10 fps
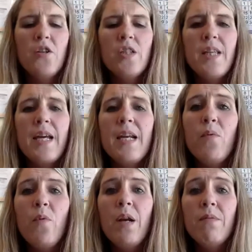Number
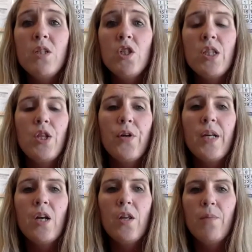one was just
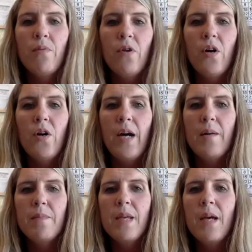learning all the programs,